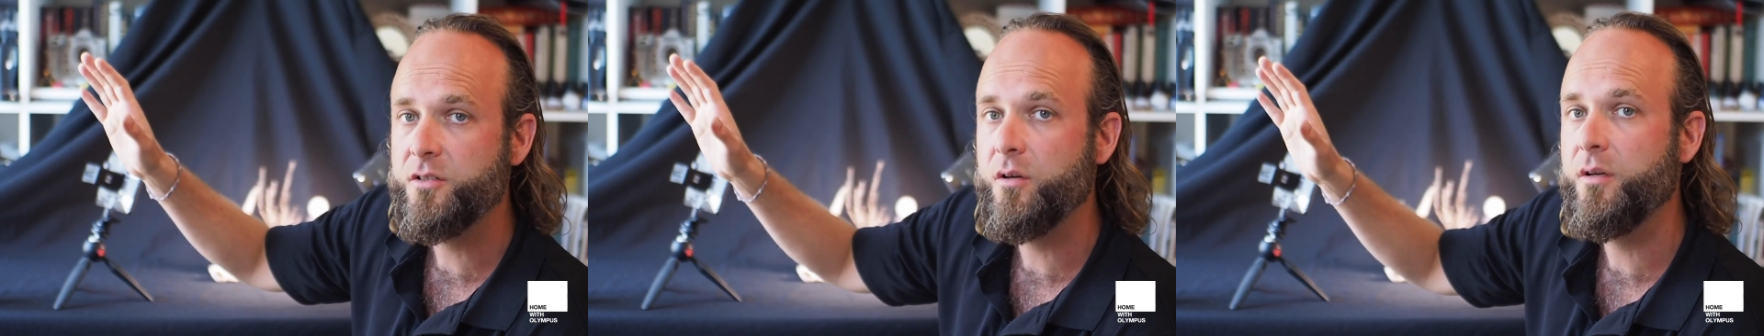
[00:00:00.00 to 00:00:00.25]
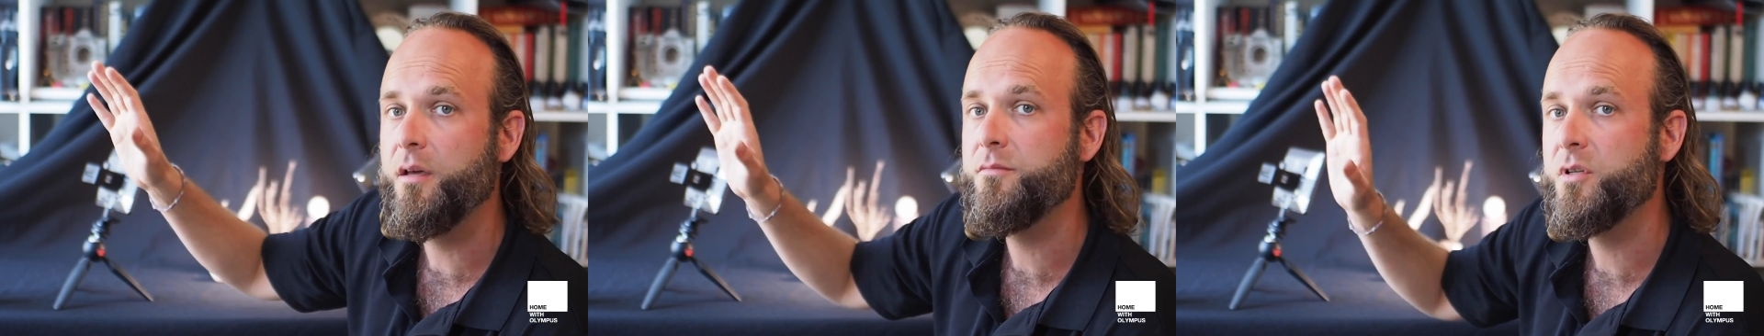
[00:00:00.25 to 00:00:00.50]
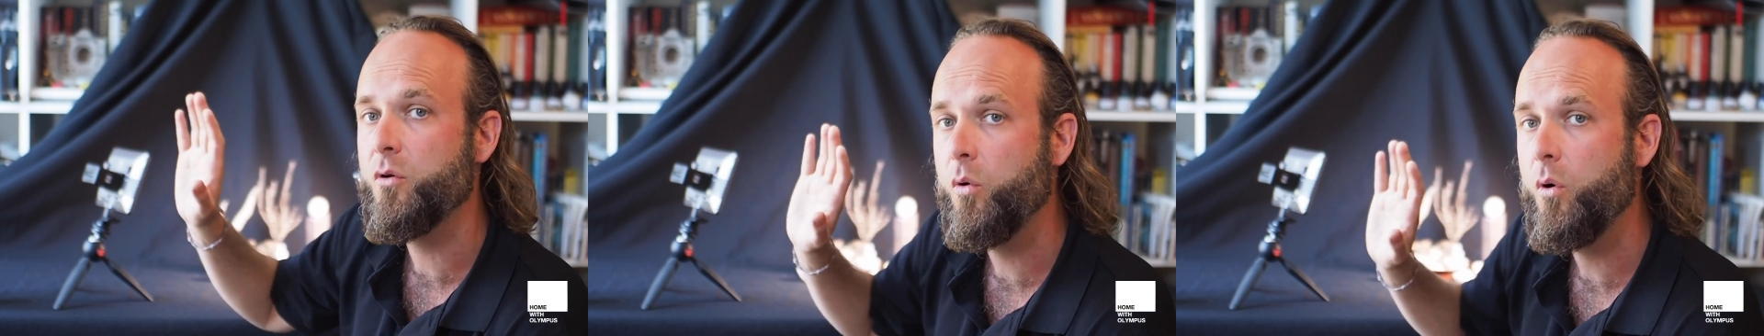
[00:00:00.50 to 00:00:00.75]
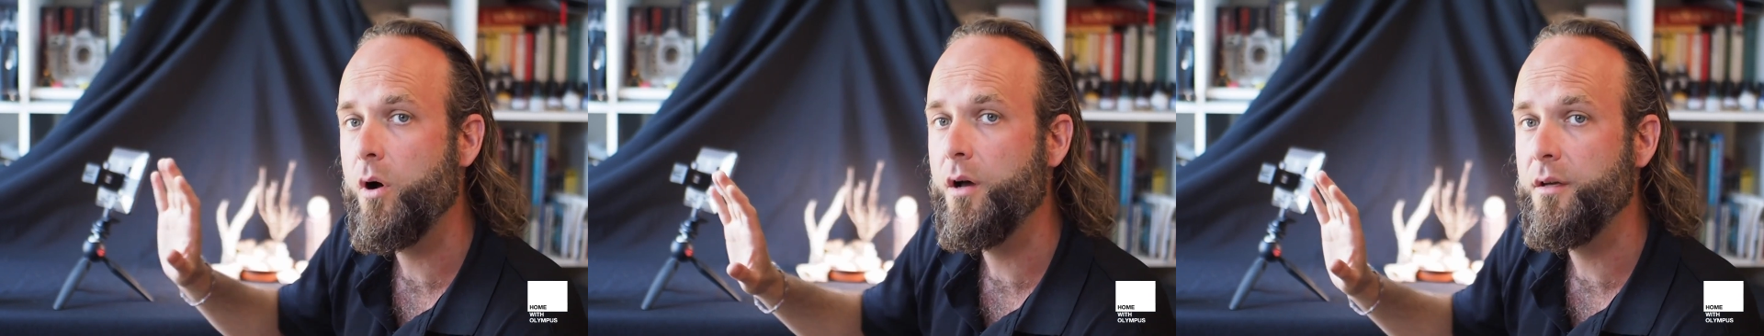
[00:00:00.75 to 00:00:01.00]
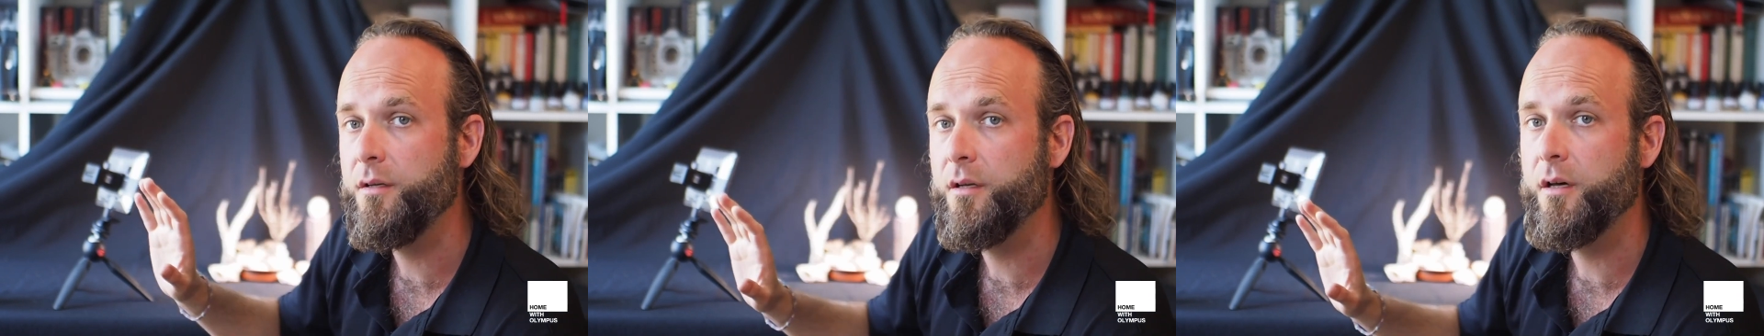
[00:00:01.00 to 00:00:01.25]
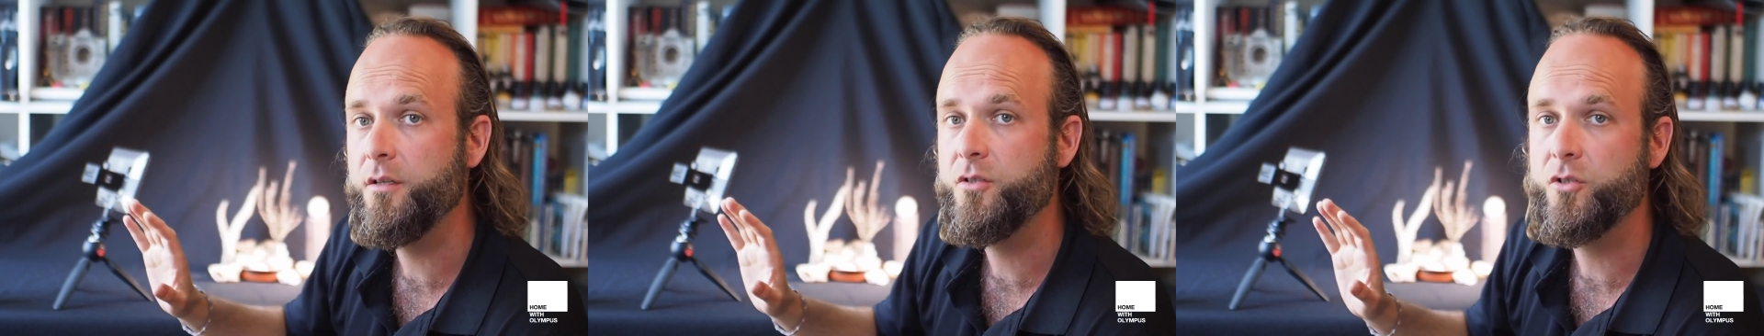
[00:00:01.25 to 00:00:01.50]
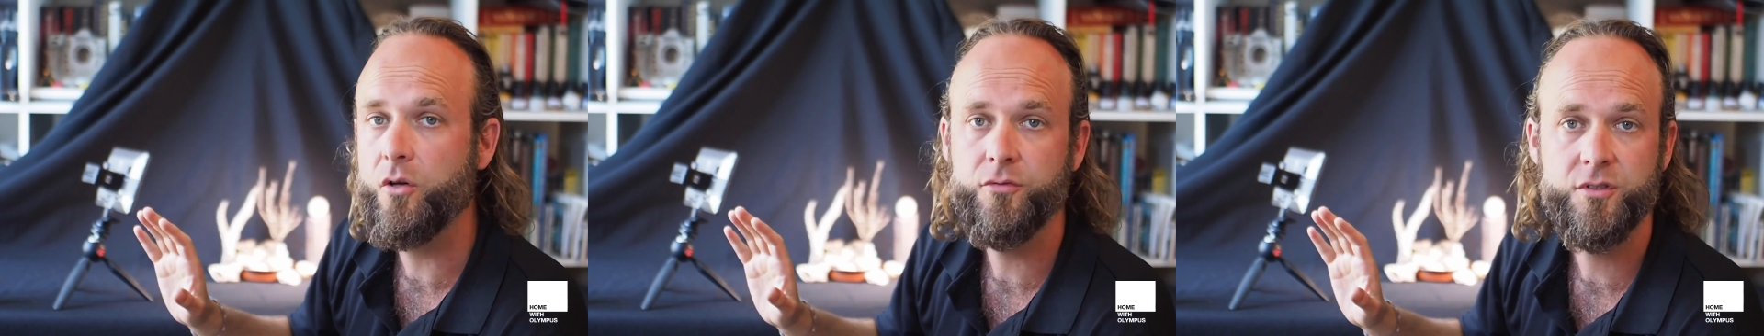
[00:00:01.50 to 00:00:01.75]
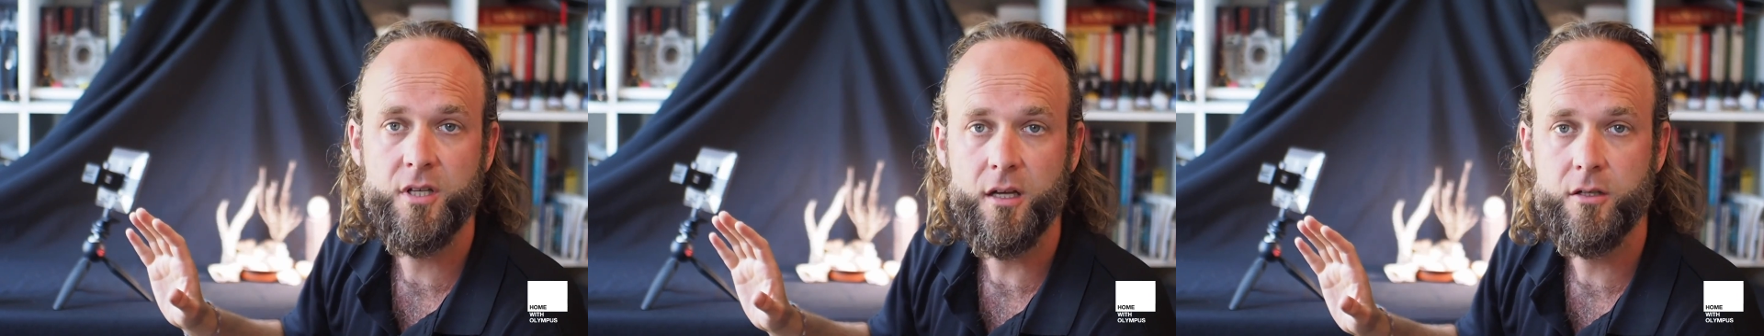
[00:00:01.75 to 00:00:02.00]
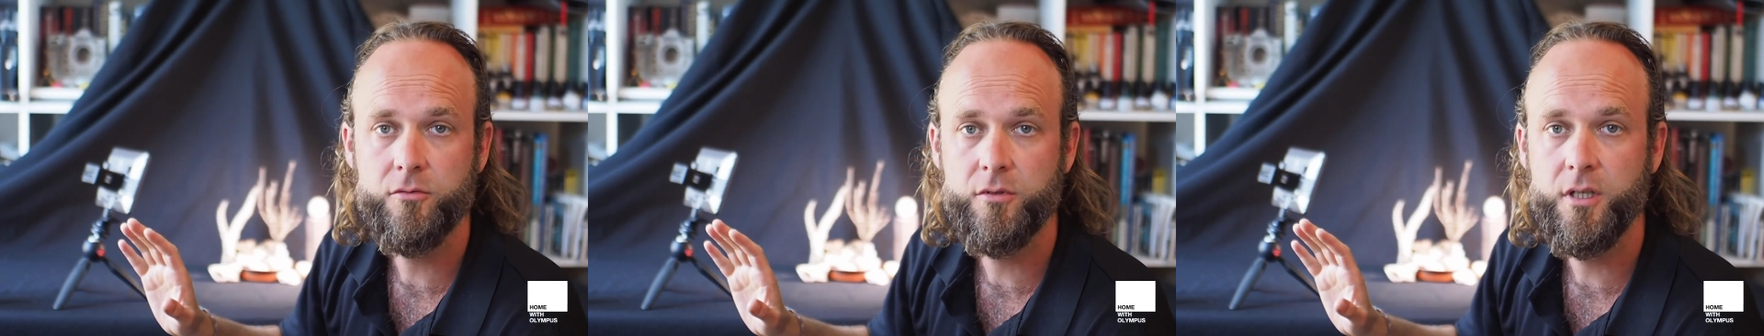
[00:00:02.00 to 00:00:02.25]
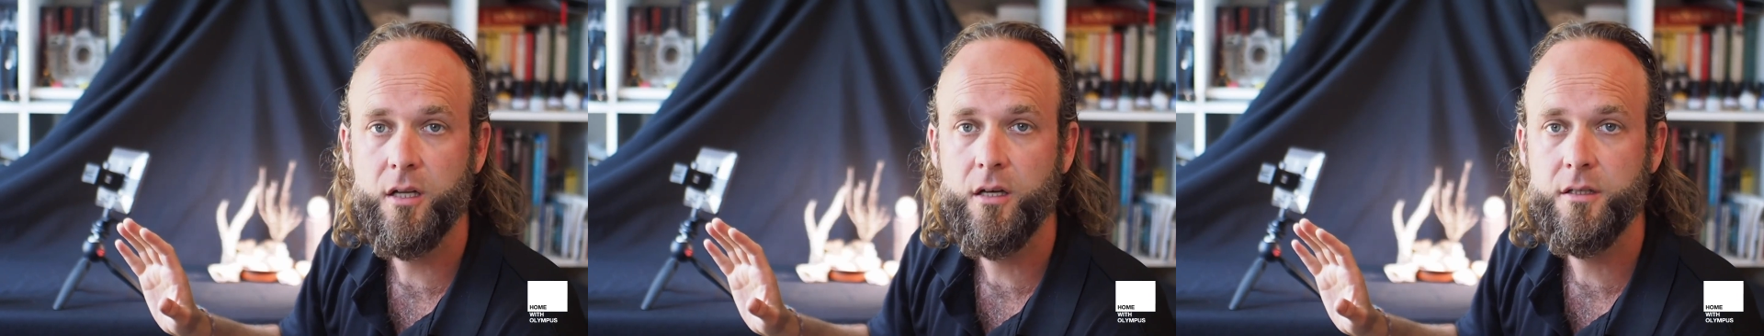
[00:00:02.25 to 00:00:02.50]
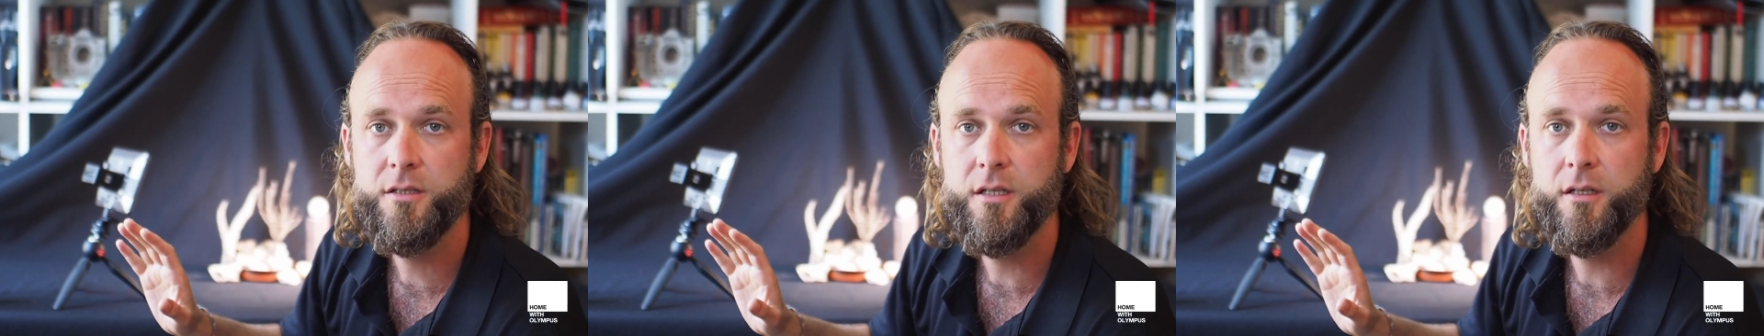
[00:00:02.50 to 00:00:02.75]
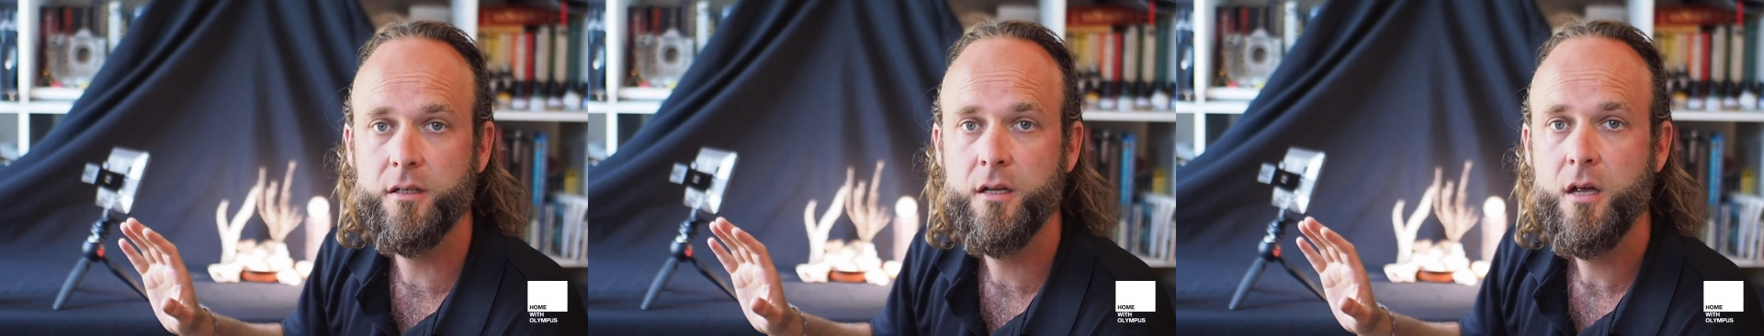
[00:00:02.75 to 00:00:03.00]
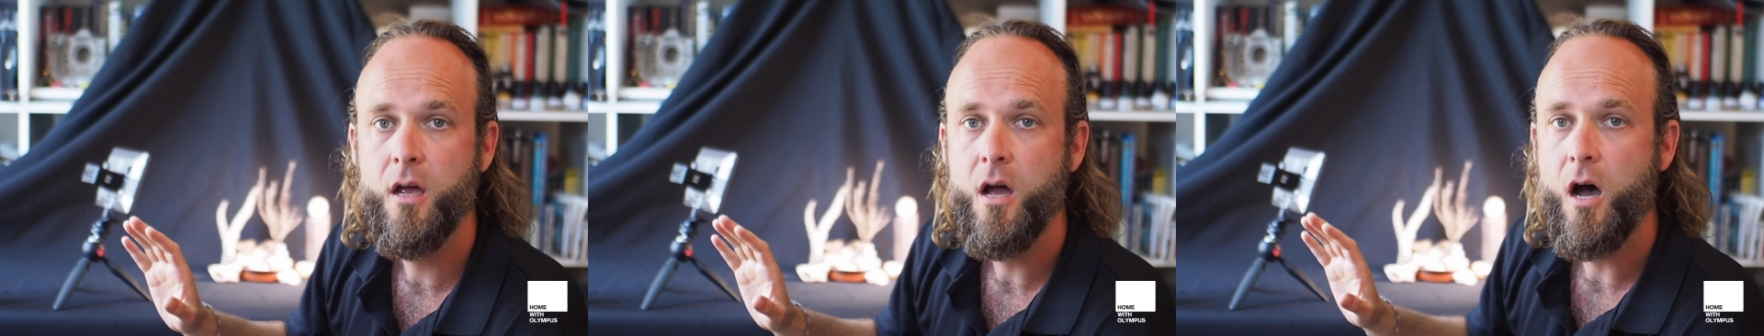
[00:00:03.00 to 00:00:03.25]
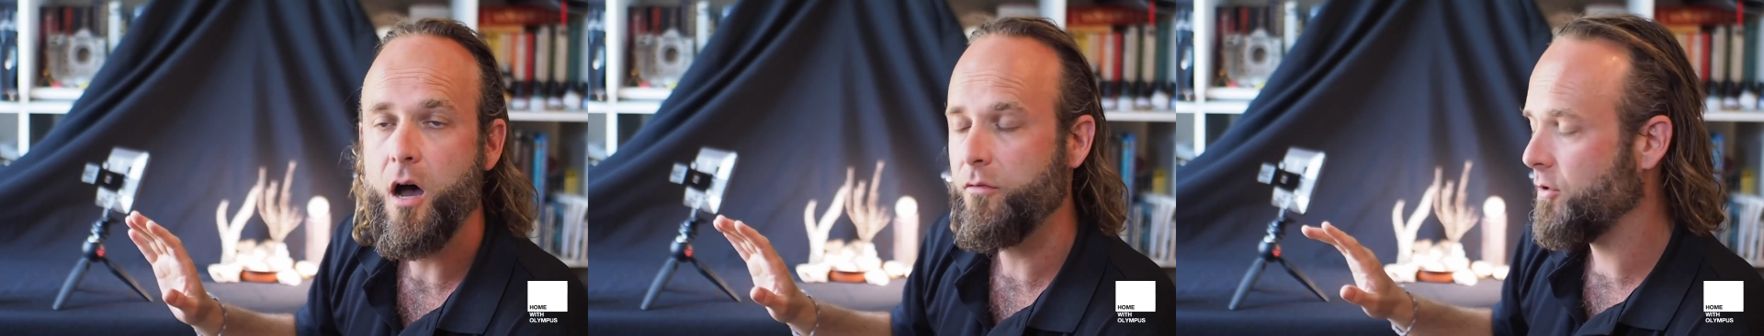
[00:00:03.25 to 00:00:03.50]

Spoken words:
so I'm getting some quite nice soft secondary light in. I've